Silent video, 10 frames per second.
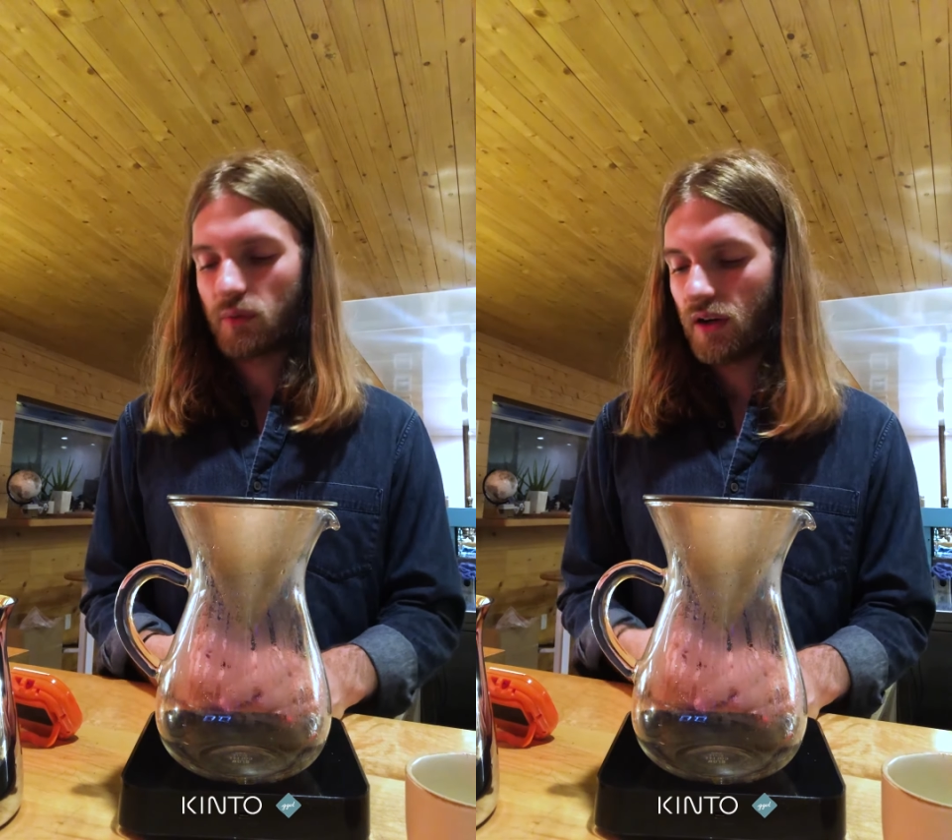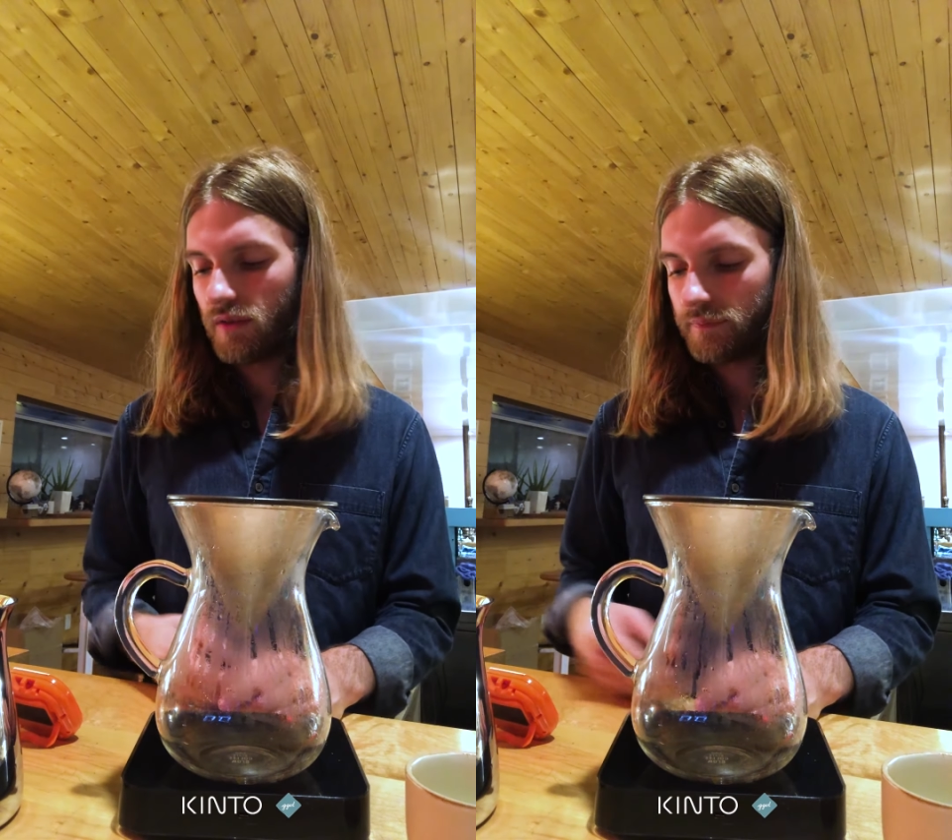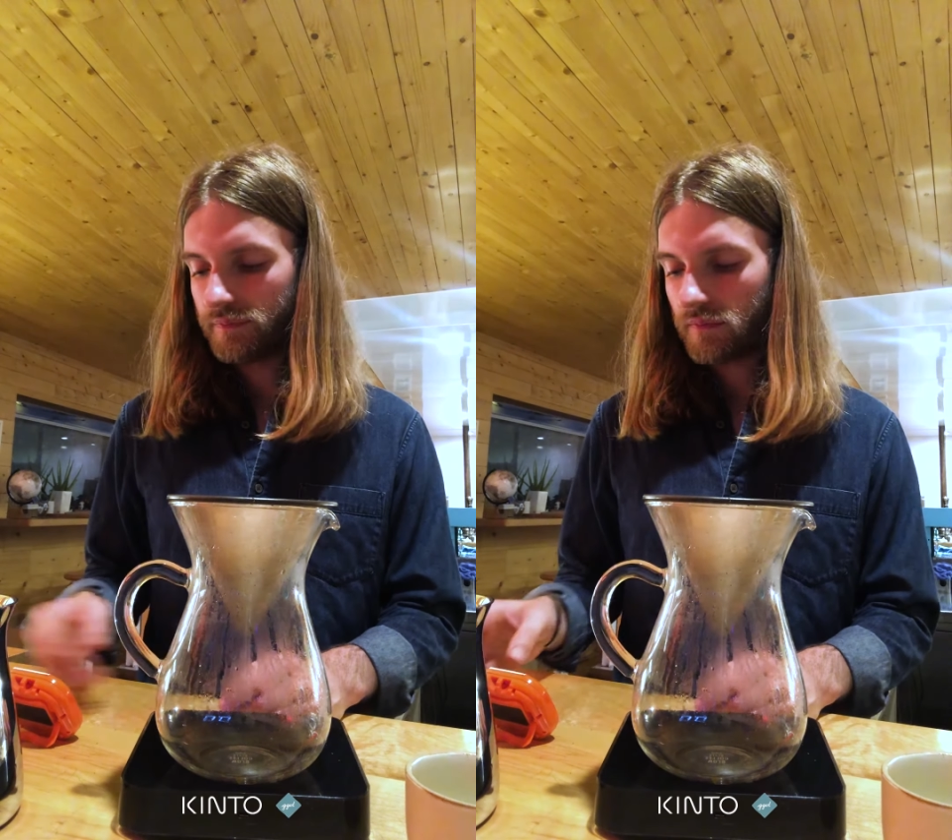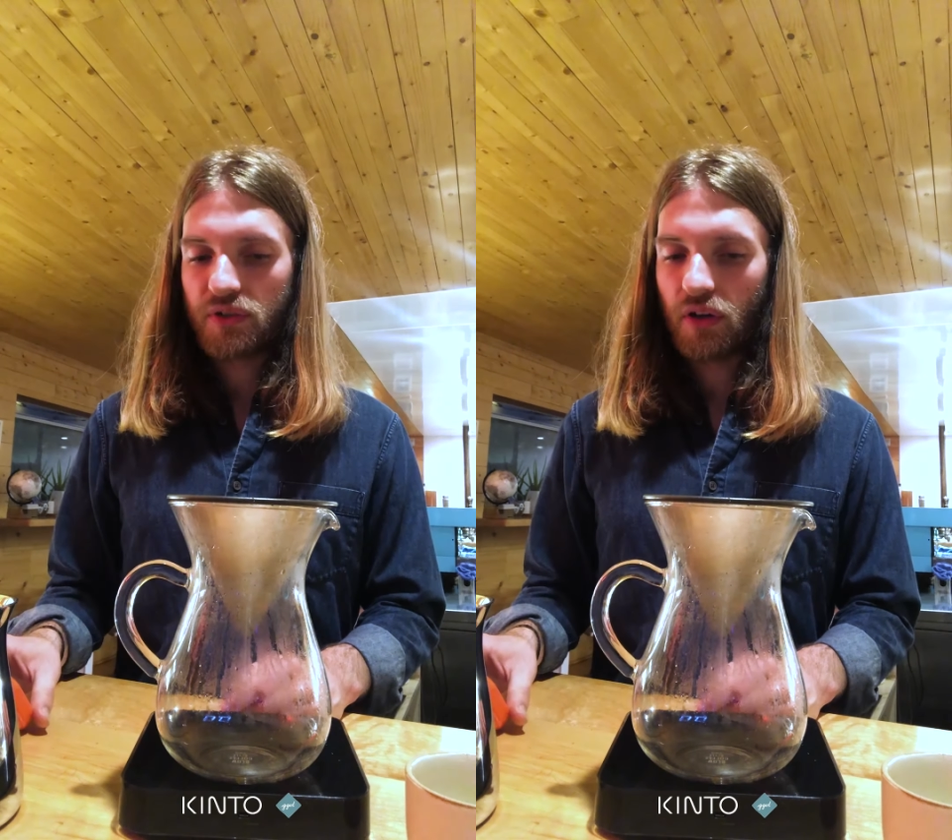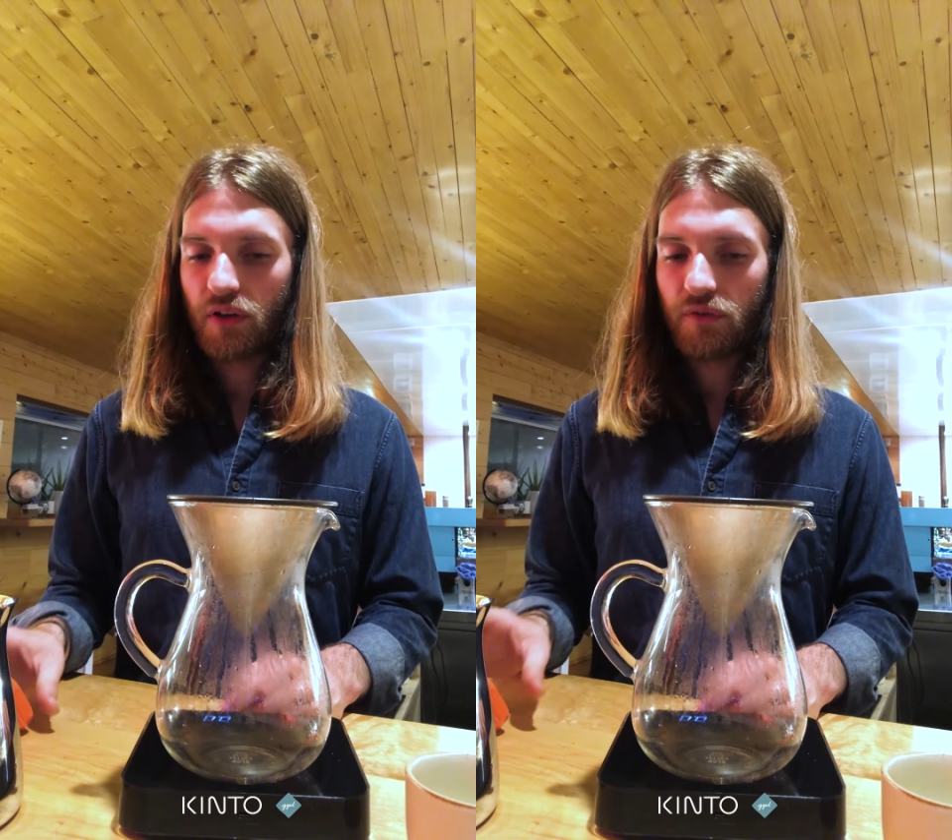well.
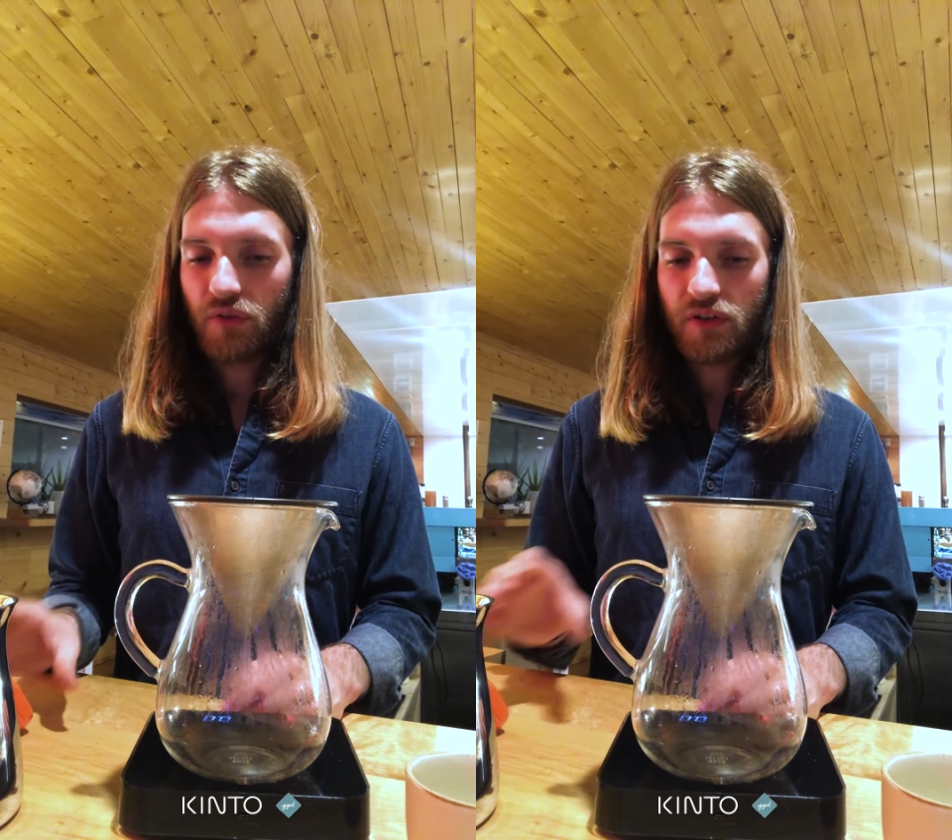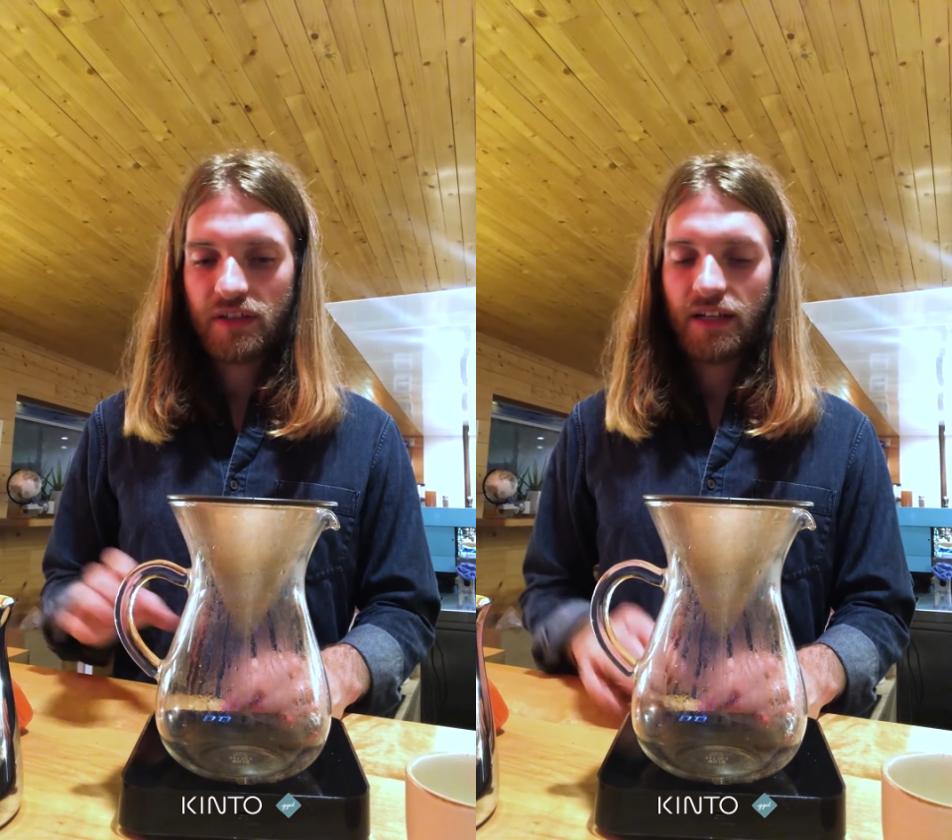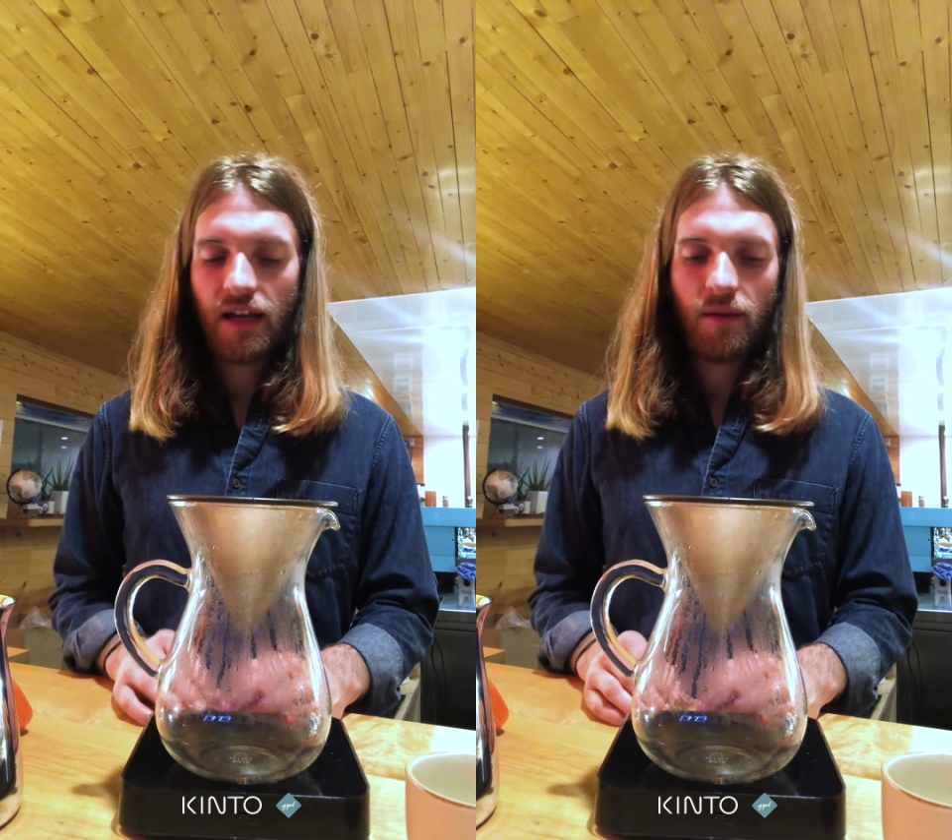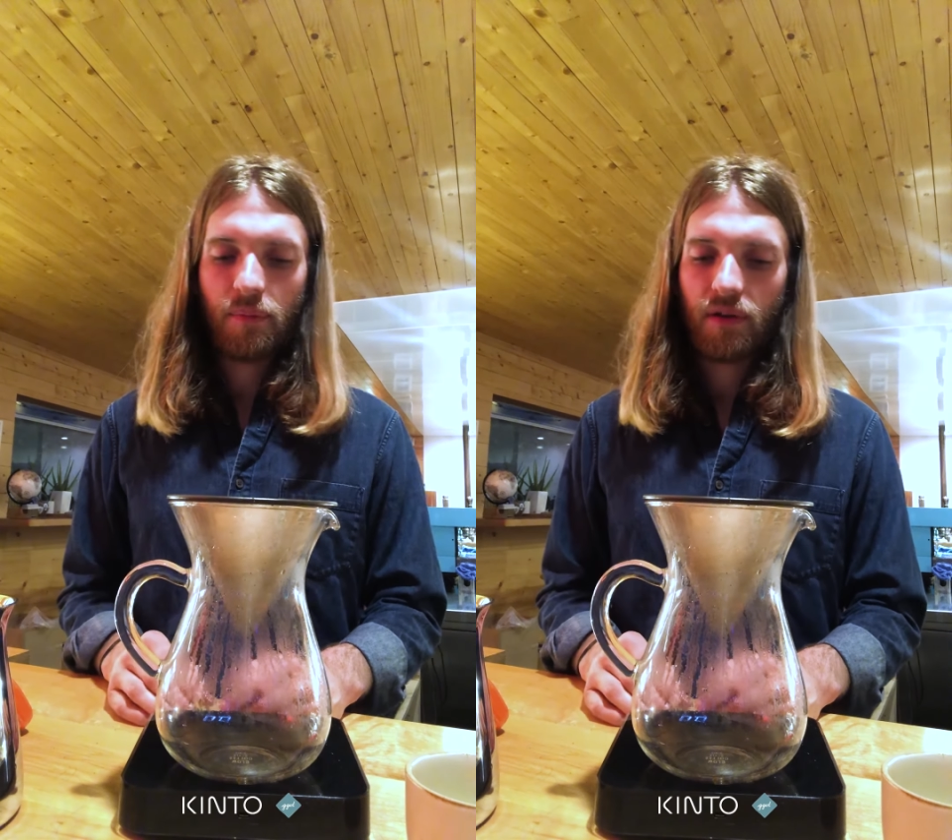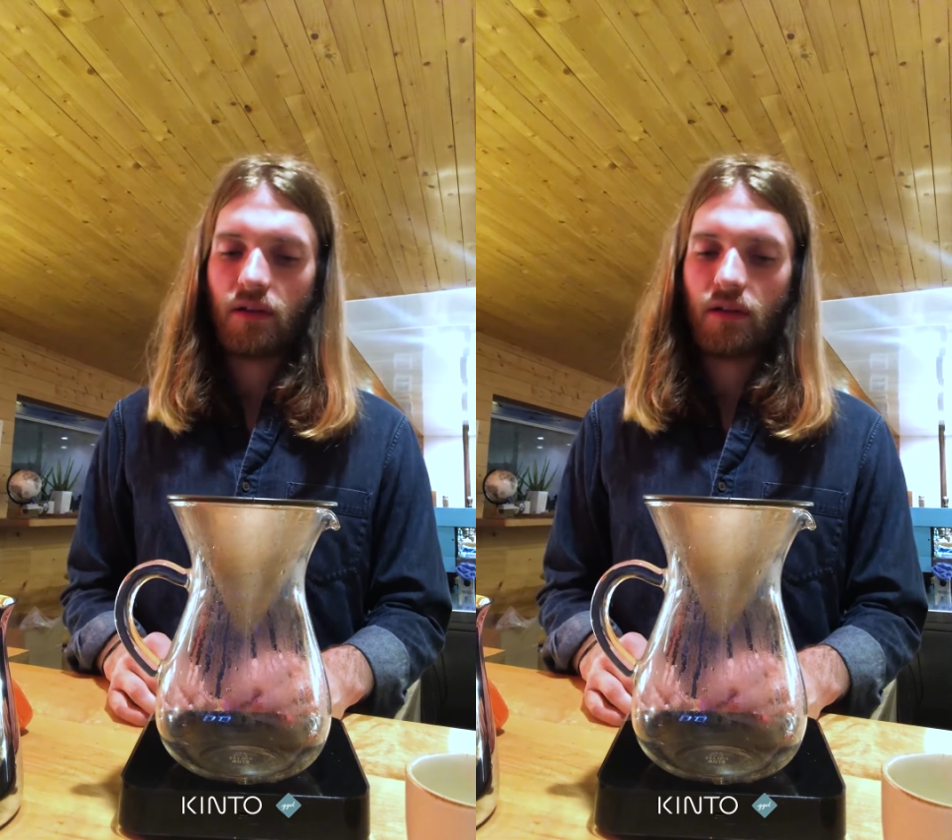So the first step